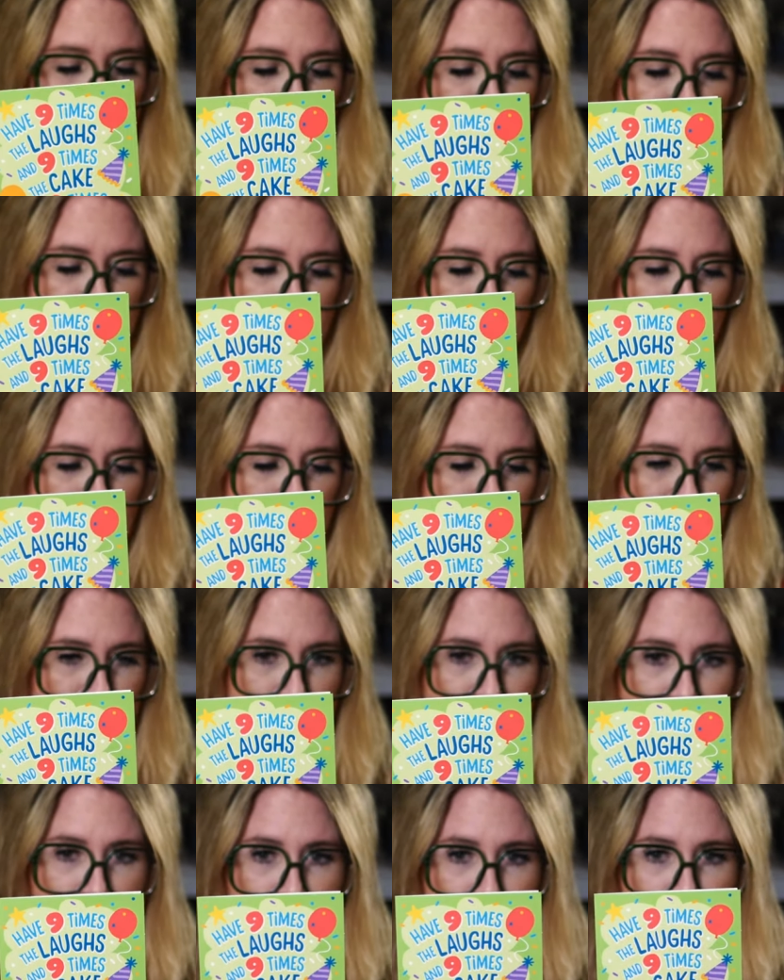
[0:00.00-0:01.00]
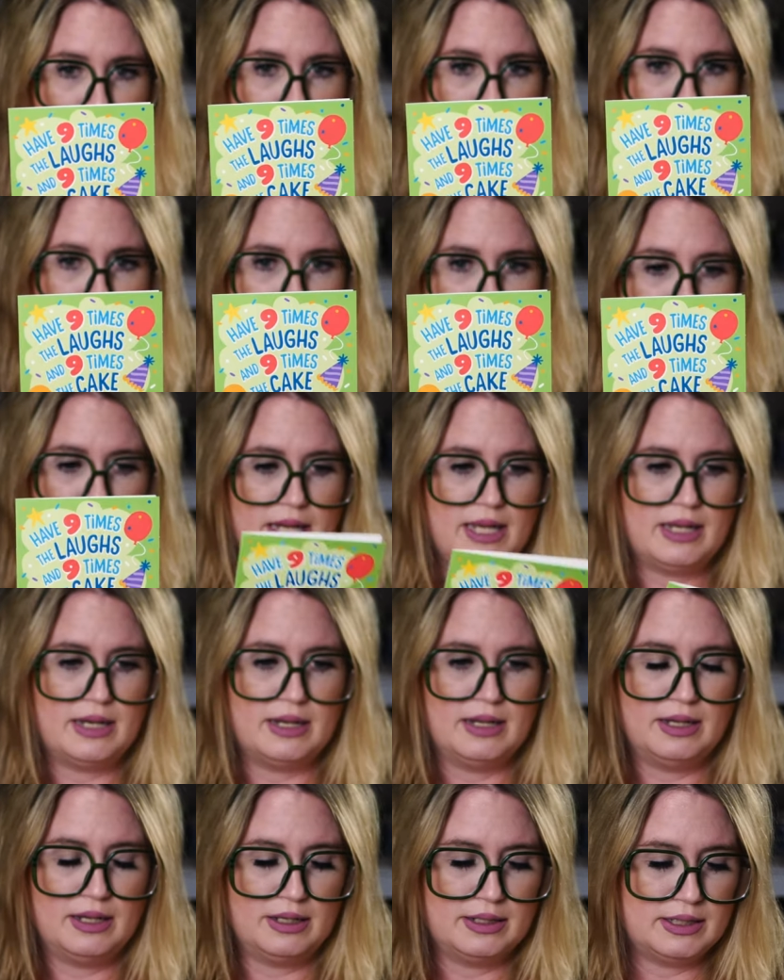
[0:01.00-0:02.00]
birthday. And then
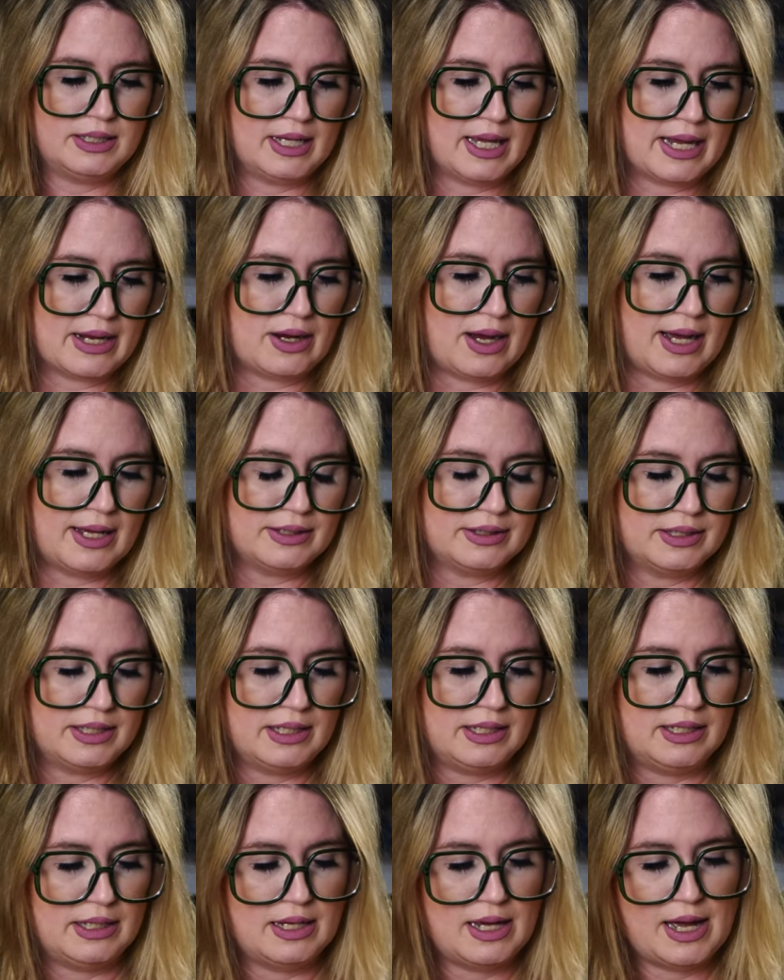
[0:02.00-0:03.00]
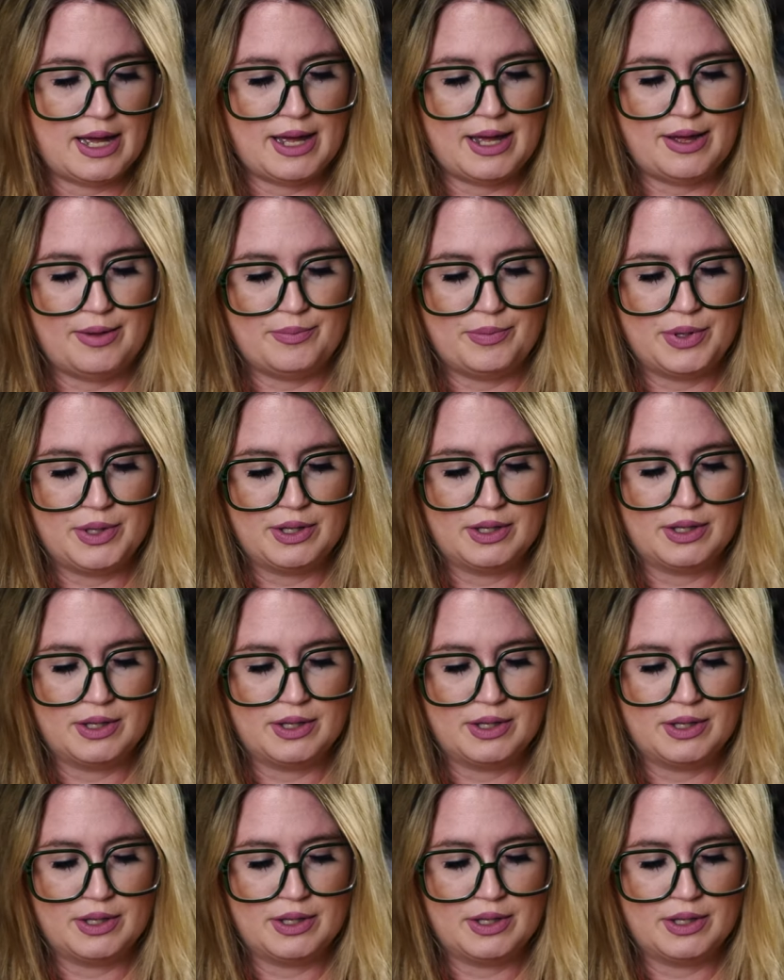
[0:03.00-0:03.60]
I got the, um,